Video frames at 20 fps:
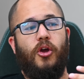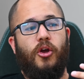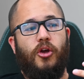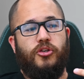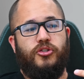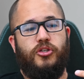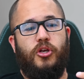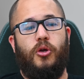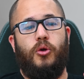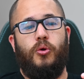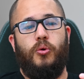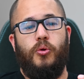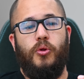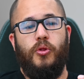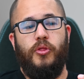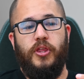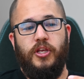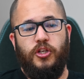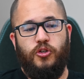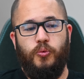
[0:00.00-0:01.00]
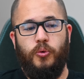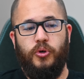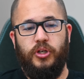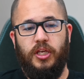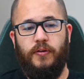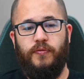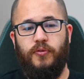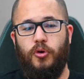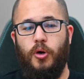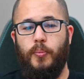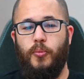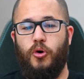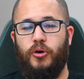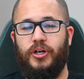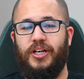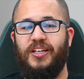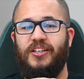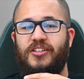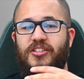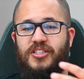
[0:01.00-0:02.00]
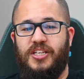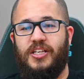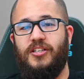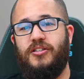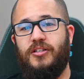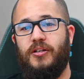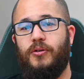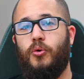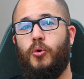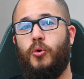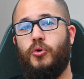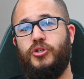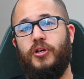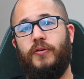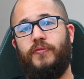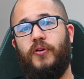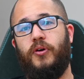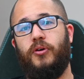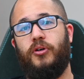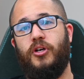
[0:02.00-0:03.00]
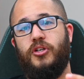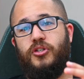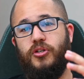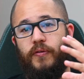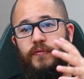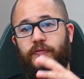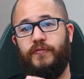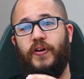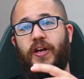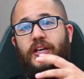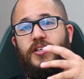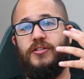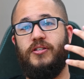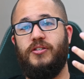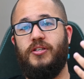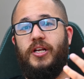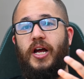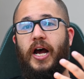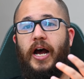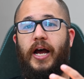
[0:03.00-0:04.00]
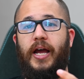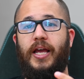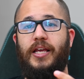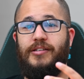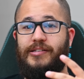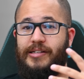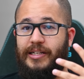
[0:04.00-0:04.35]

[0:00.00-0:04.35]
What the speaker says: So this will give you a more consistent autofocus on faces and eyes,